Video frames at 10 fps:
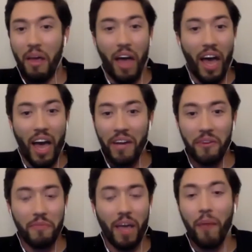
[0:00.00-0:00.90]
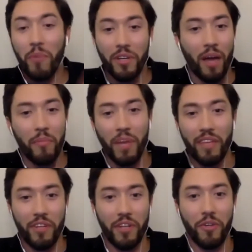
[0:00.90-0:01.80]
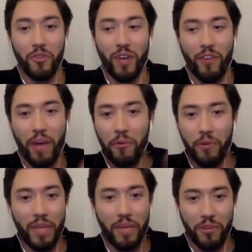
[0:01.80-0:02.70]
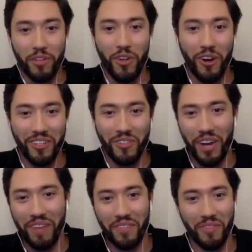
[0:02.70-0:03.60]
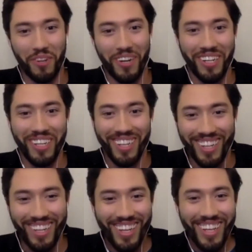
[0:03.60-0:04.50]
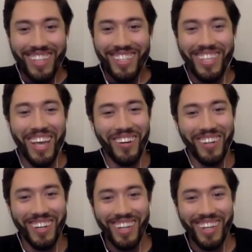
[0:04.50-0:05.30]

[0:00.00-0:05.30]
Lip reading: I'm not even a new driver. I wouldn't be able to drive to Florida. So